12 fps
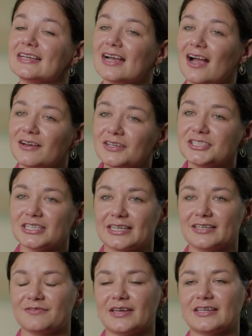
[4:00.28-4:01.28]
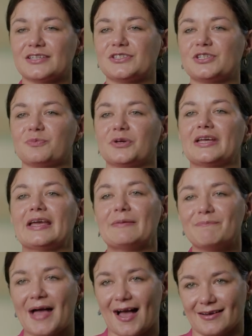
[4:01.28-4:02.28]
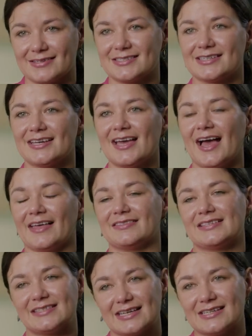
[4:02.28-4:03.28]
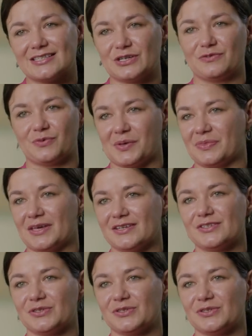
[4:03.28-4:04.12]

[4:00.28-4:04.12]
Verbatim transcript: encouraging innovators to put impact at the center of what they